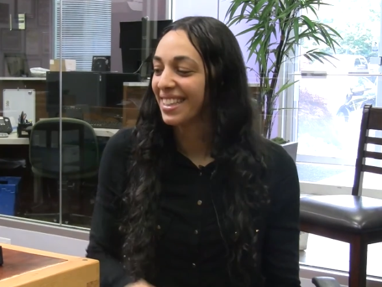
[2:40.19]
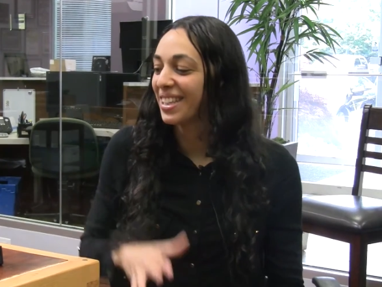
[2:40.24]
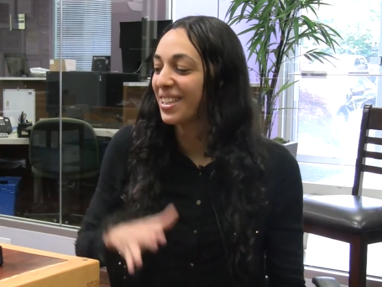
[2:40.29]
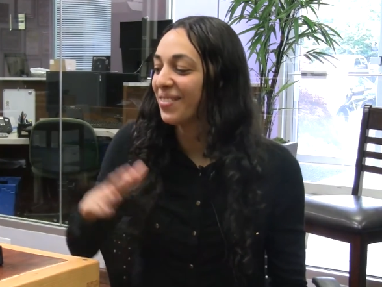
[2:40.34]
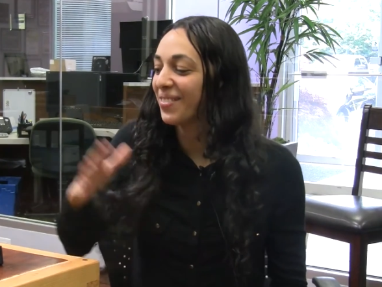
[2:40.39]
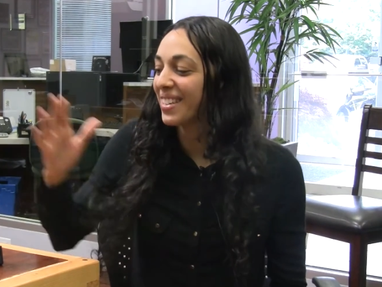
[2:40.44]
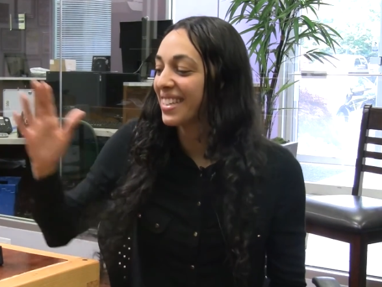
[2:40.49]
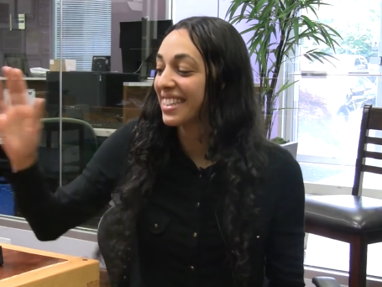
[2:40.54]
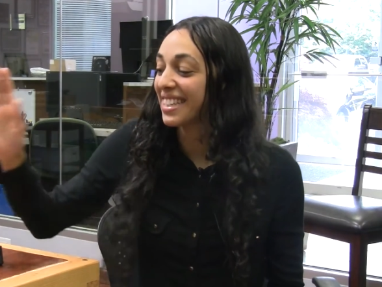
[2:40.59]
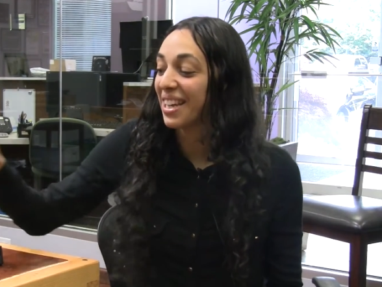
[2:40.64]

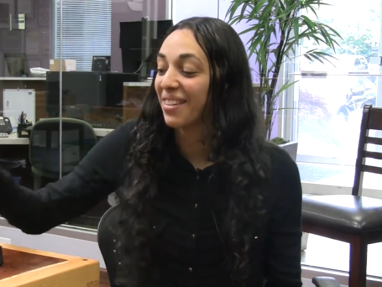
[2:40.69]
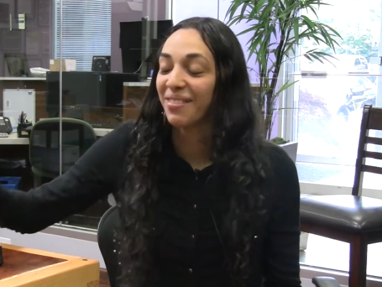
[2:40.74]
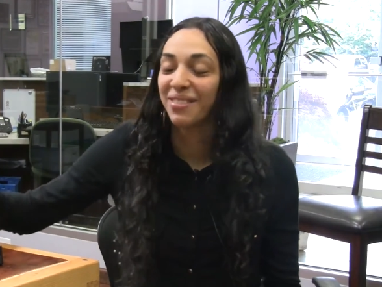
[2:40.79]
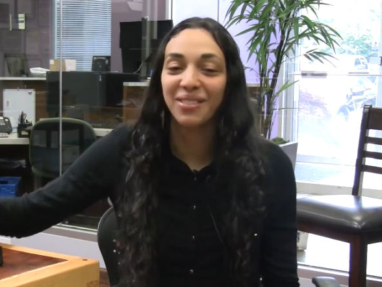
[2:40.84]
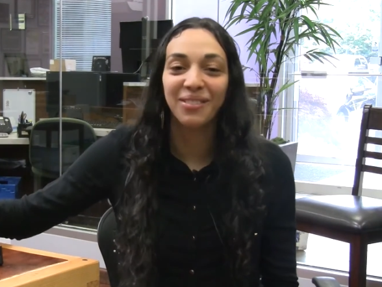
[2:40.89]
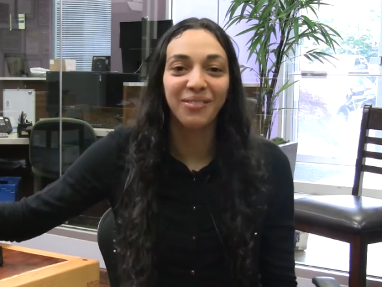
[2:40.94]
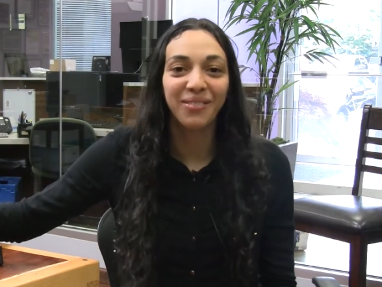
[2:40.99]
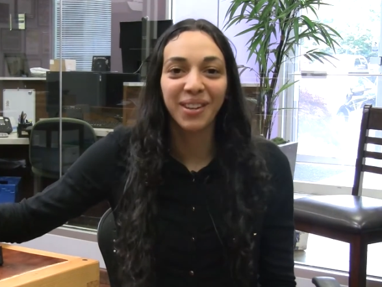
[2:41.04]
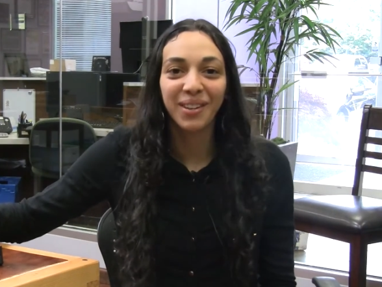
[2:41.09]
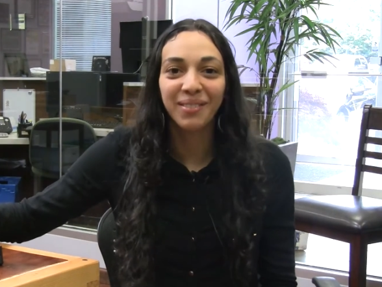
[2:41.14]
the
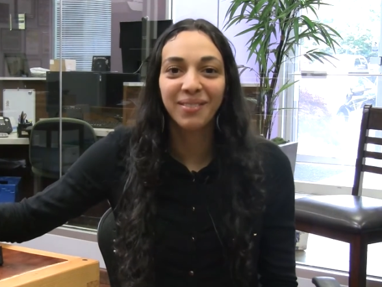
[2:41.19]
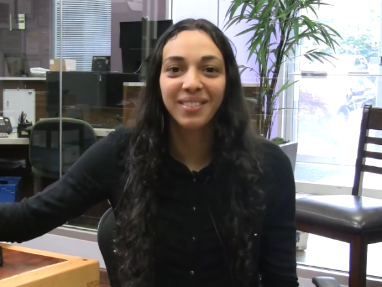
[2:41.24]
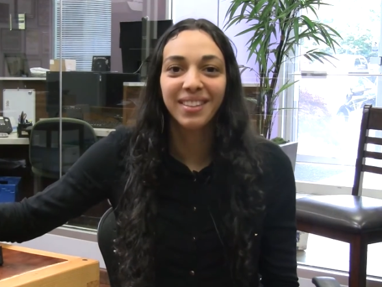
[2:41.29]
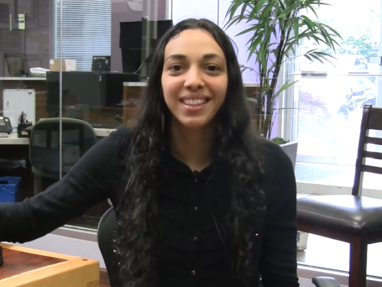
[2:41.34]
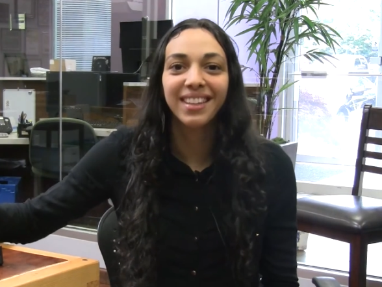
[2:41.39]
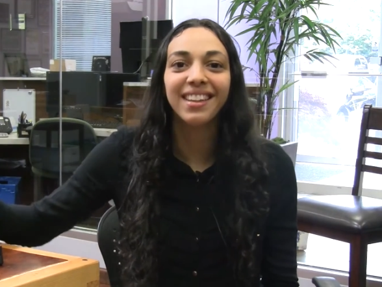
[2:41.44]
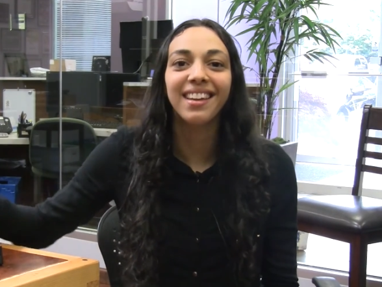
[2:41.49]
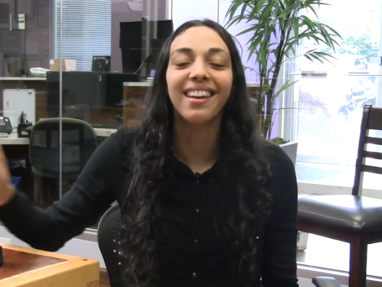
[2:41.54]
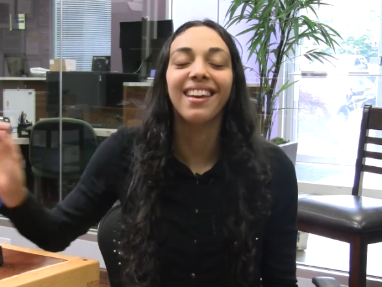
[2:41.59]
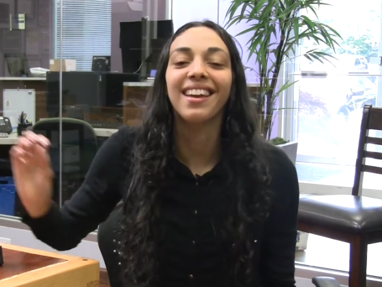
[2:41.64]

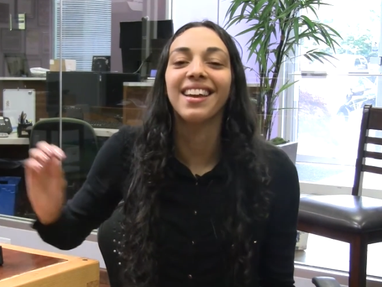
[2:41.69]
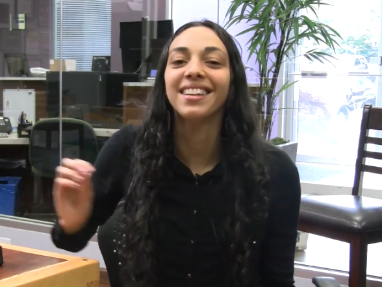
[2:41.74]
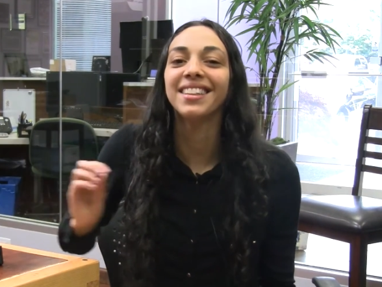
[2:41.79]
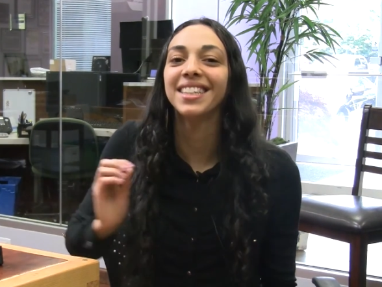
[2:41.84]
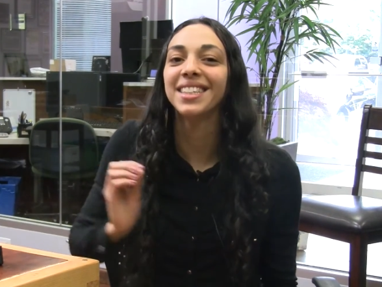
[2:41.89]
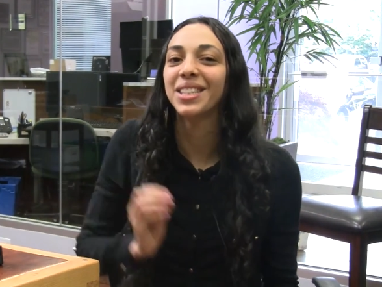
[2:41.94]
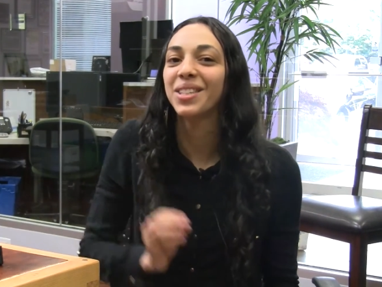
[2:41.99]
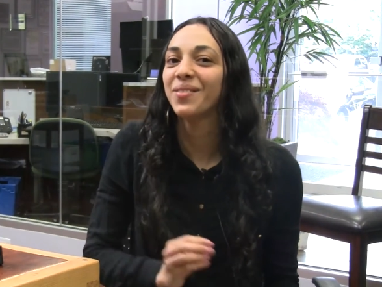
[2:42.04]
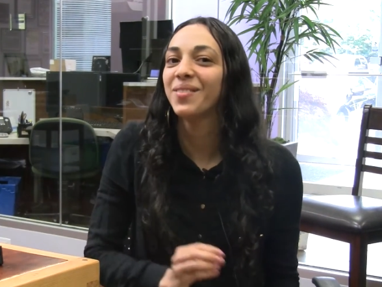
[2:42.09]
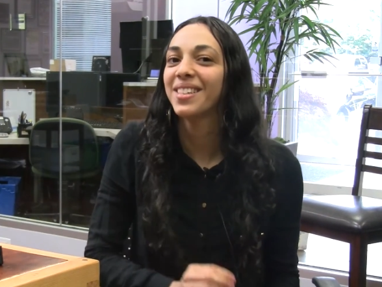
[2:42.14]
DP750 and
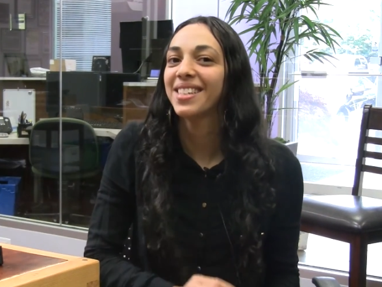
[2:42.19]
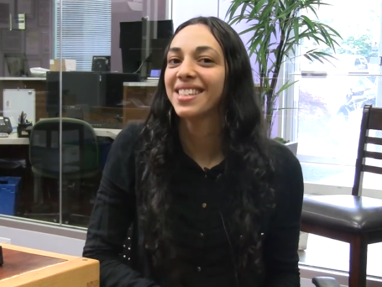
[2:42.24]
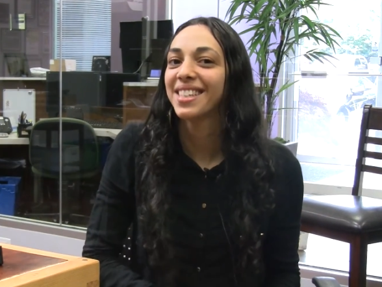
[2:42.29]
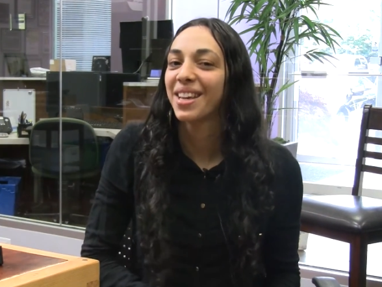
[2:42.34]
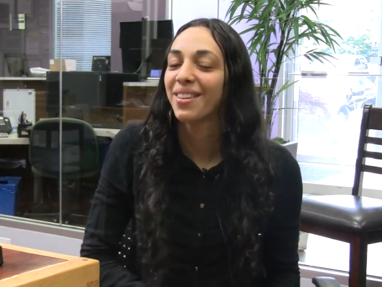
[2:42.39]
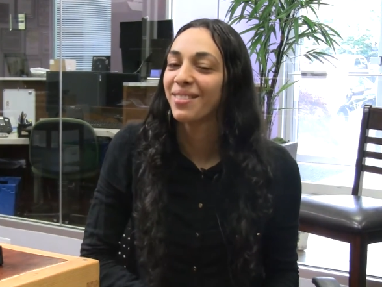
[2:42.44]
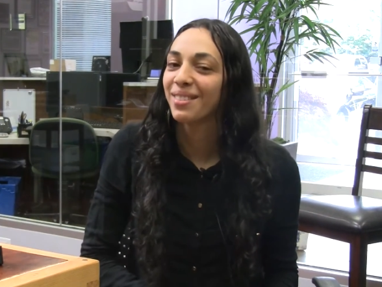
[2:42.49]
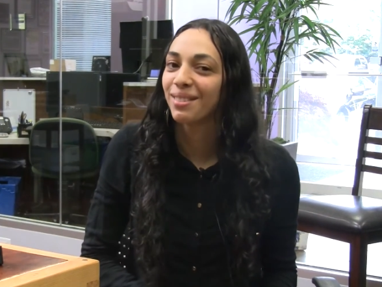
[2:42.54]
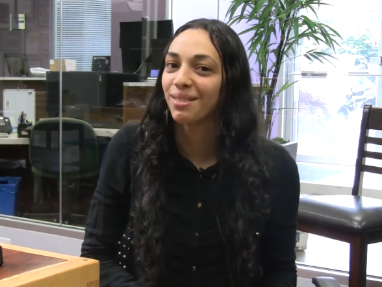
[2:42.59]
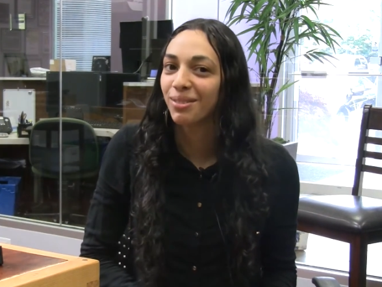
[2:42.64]
the
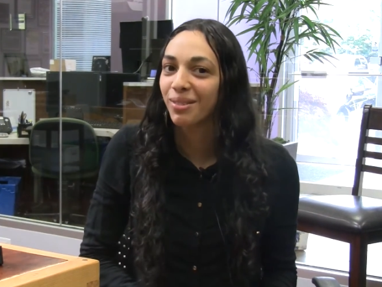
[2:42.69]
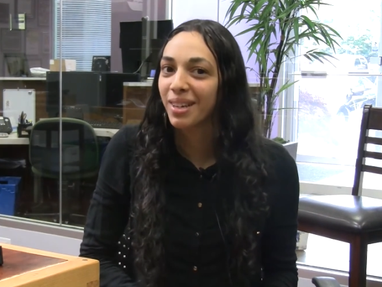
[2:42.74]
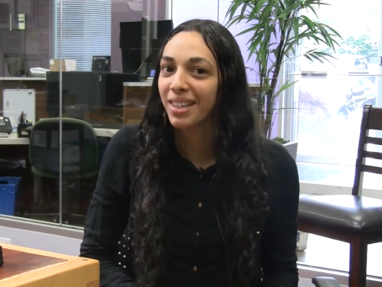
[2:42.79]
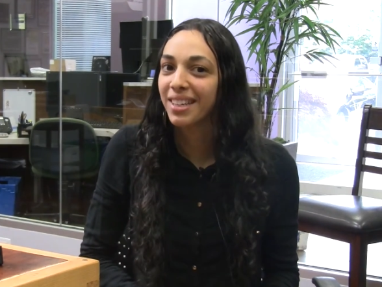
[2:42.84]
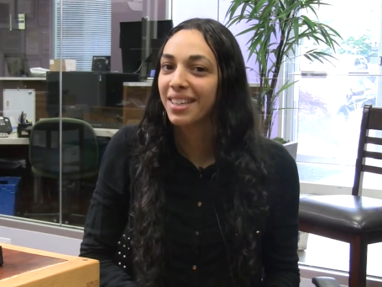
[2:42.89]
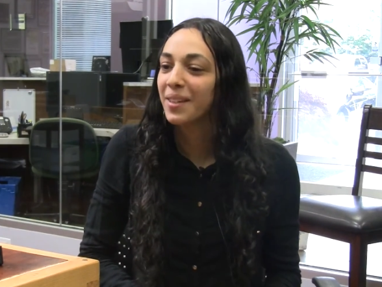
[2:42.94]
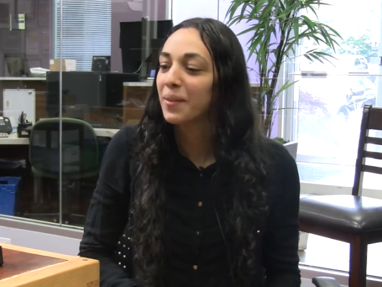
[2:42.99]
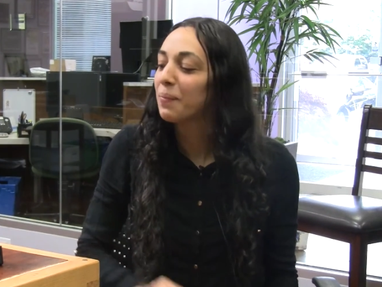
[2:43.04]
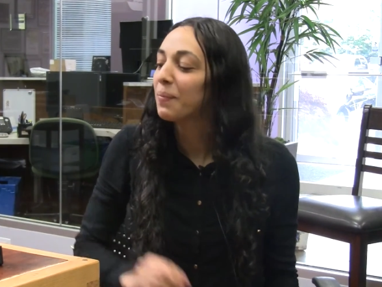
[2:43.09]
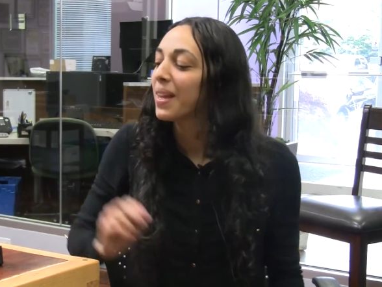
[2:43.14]

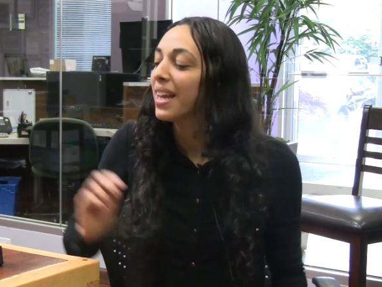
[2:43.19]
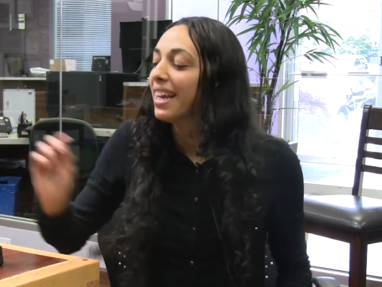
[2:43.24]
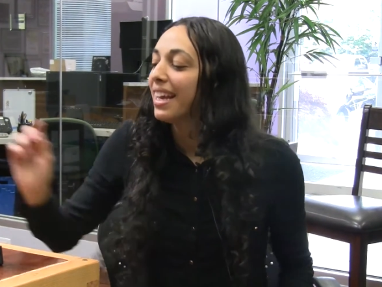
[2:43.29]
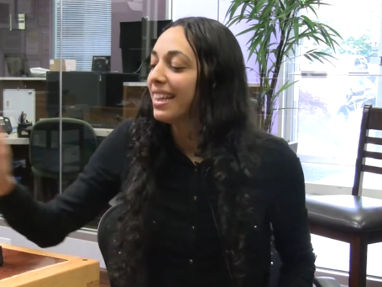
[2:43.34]
DP720.